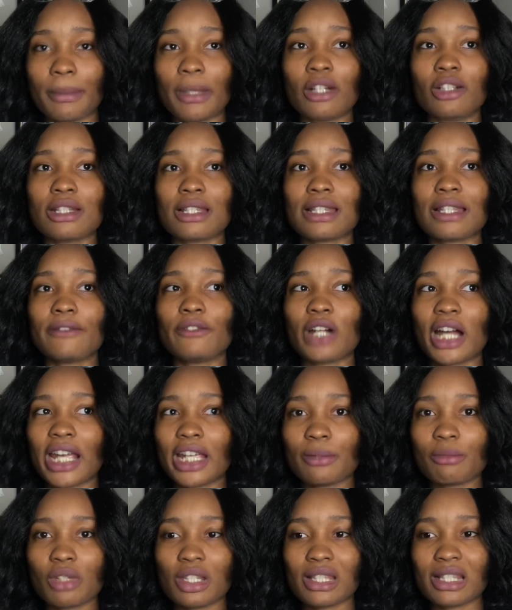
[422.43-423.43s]
I understand for
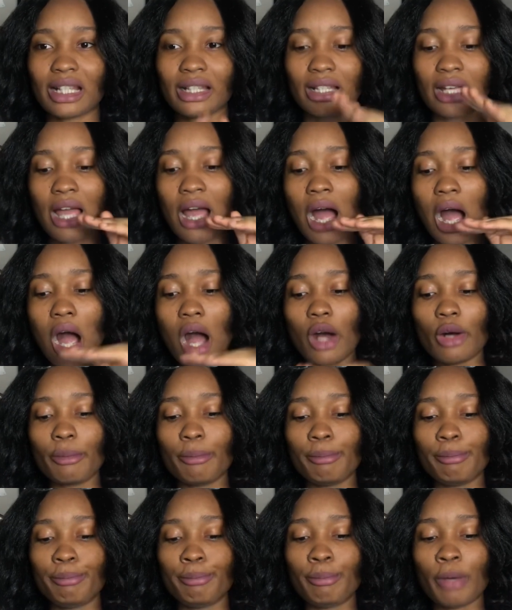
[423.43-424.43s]
IMGs, like
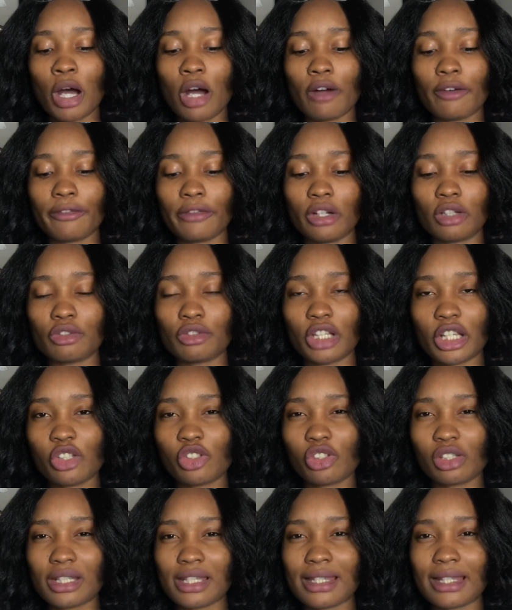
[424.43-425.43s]
our
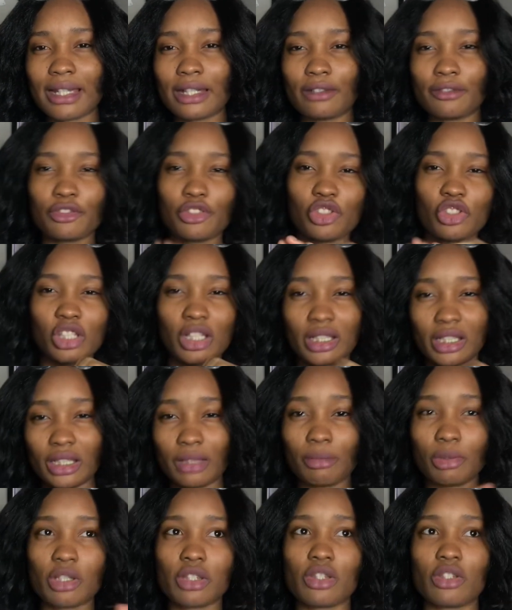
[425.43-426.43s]
foundation is kind of shaky
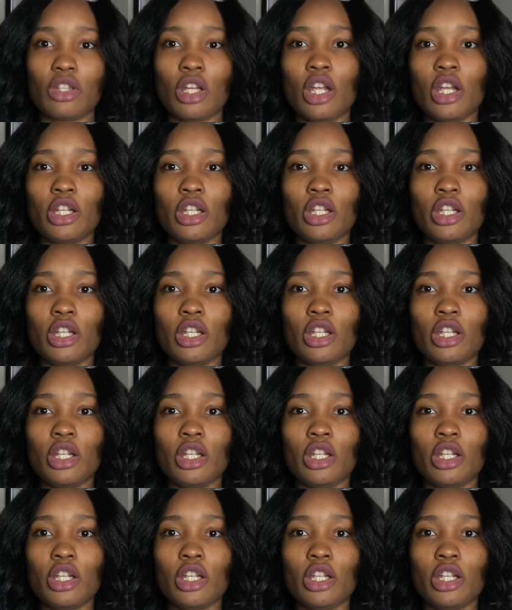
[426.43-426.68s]
because